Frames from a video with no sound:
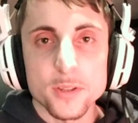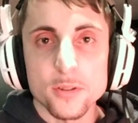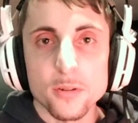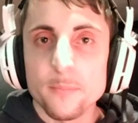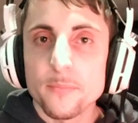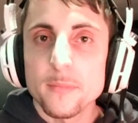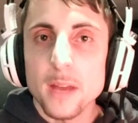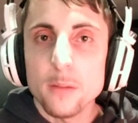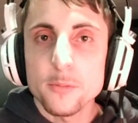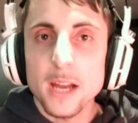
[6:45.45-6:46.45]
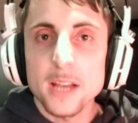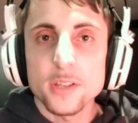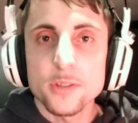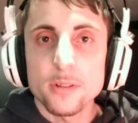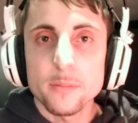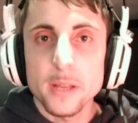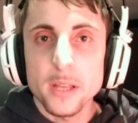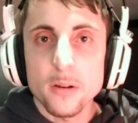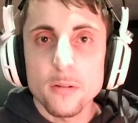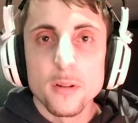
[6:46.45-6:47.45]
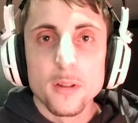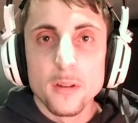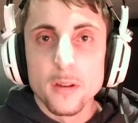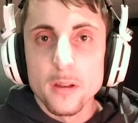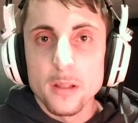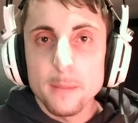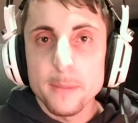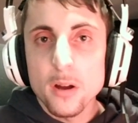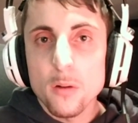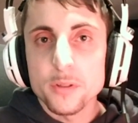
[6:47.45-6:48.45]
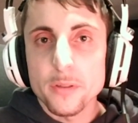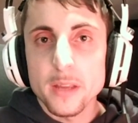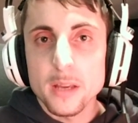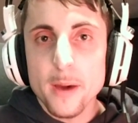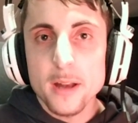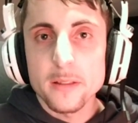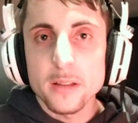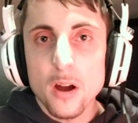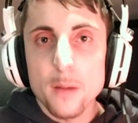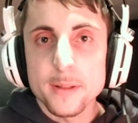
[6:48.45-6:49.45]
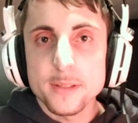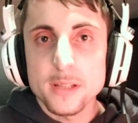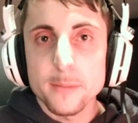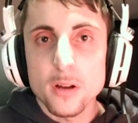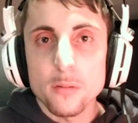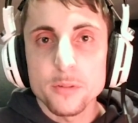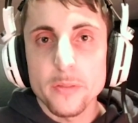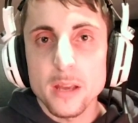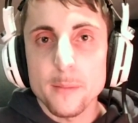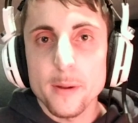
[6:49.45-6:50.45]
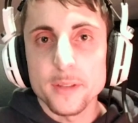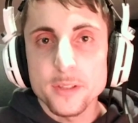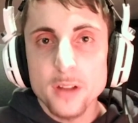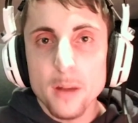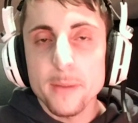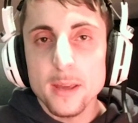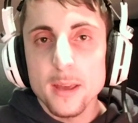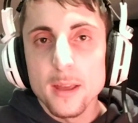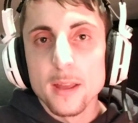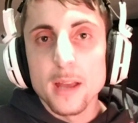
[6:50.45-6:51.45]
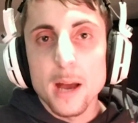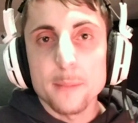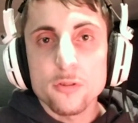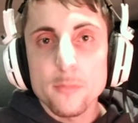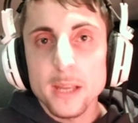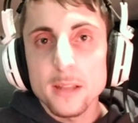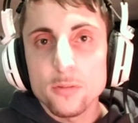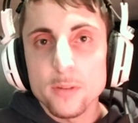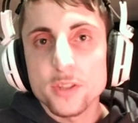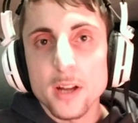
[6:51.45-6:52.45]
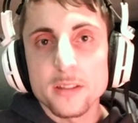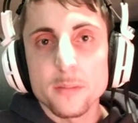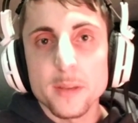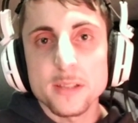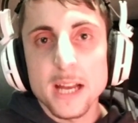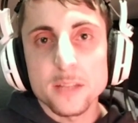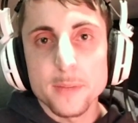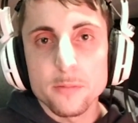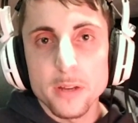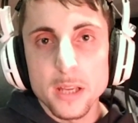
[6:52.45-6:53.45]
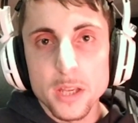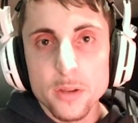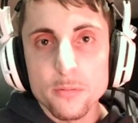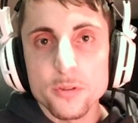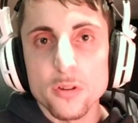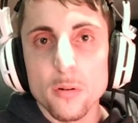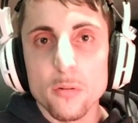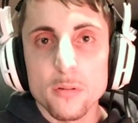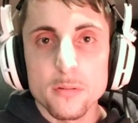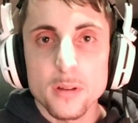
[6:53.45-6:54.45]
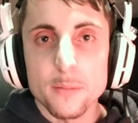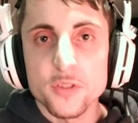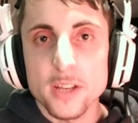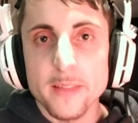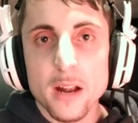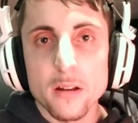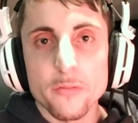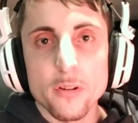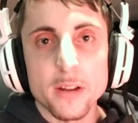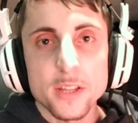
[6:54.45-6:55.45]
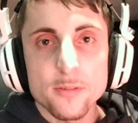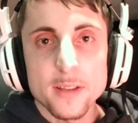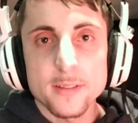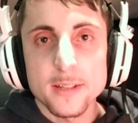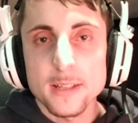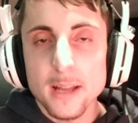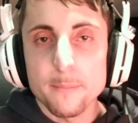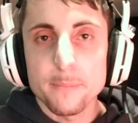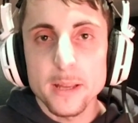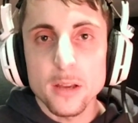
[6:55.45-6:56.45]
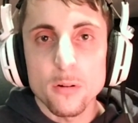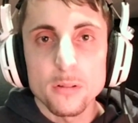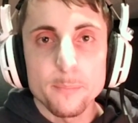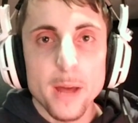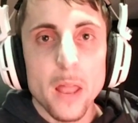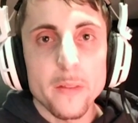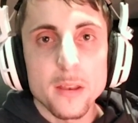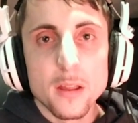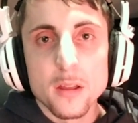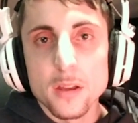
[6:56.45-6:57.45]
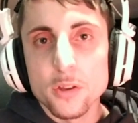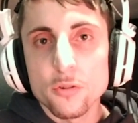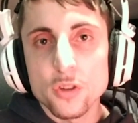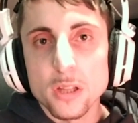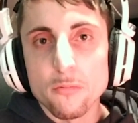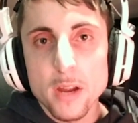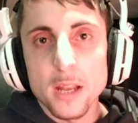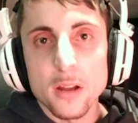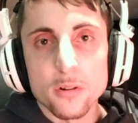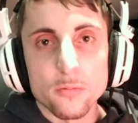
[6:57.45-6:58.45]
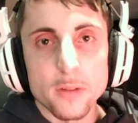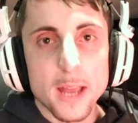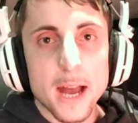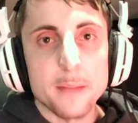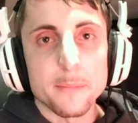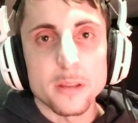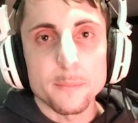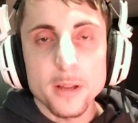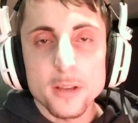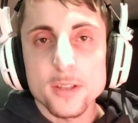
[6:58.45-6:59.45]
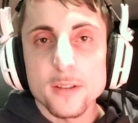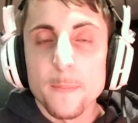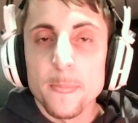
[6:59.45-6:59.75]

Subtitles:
So I hope you guys enjoyed the video. Let me know what you think about it in the comments. Let me know what you think about this topic. I'm streaming in twitch.tv/midwayeu, so come check that out if you're interested in it. I'm playing Holy Paladin, usually raiding or doing high mythic plus.